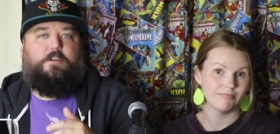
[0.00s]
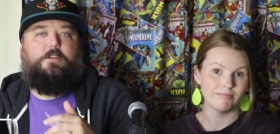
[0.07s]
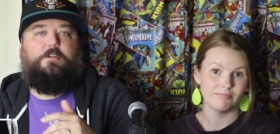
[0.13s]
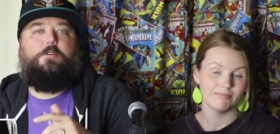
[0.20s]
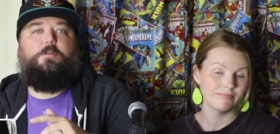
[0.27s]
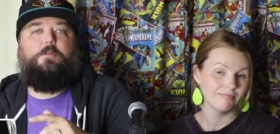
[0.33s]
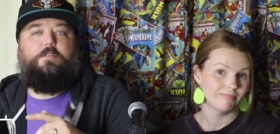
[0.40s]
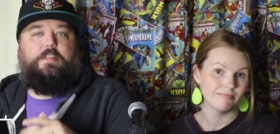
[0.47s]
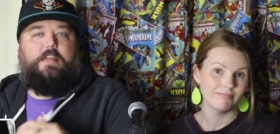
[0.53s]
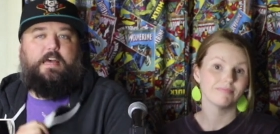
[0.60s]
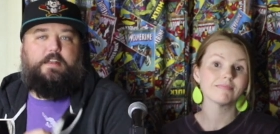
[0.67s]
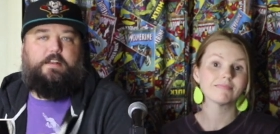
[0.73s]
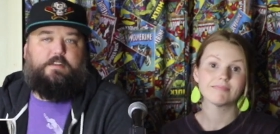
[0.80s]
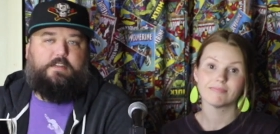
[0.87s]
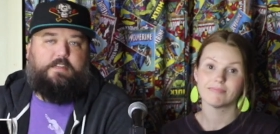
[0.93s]
Speaker 1: who
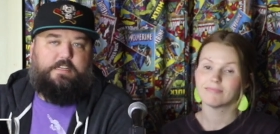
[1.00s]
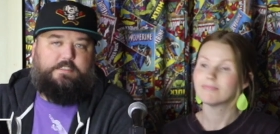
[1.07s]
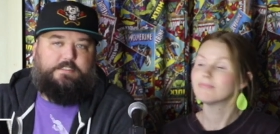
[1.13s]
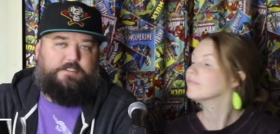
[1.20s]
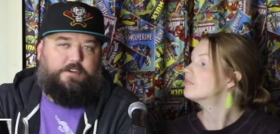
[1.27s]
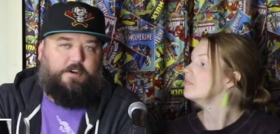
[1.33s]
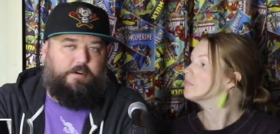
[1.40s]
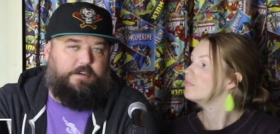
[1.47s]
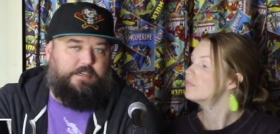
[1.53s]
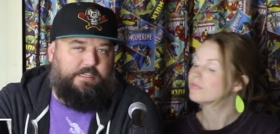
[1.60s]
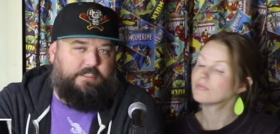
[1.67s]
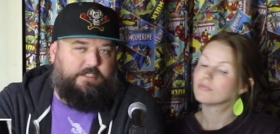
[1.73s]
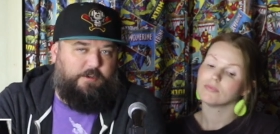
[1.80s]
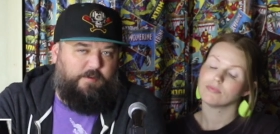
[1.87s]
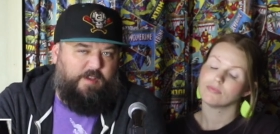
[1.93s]
then gets turned
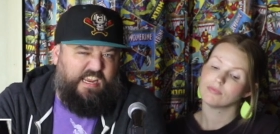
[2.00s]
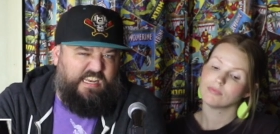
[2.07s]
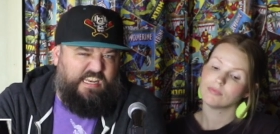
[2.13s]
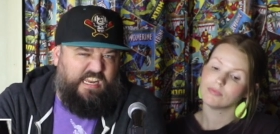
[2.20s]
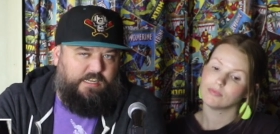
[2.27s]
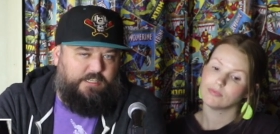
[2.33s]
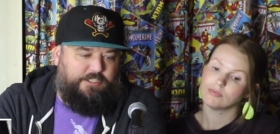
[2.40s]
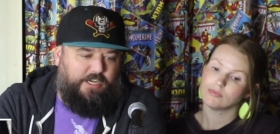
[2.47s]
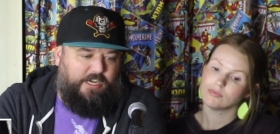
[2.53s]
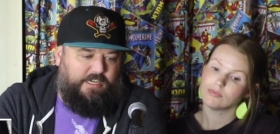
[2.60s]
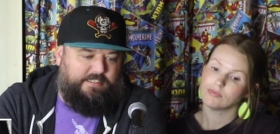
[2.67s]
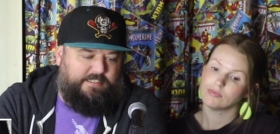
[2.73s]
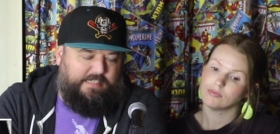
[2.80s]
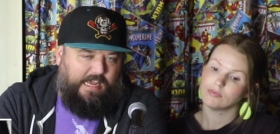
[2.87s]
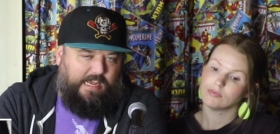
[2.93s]
into a ninja
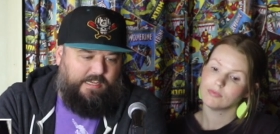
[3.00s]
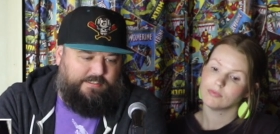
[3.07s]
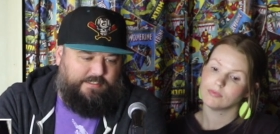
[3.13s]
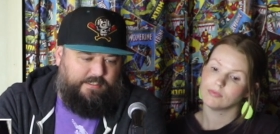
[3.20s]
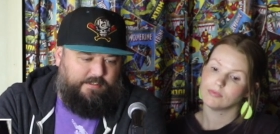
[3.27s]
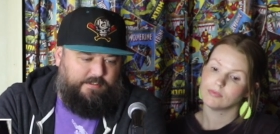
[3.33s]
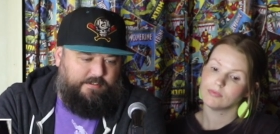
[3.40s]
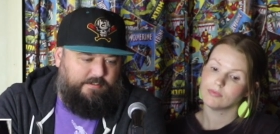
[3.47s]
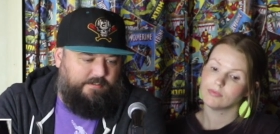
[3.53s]
assassin.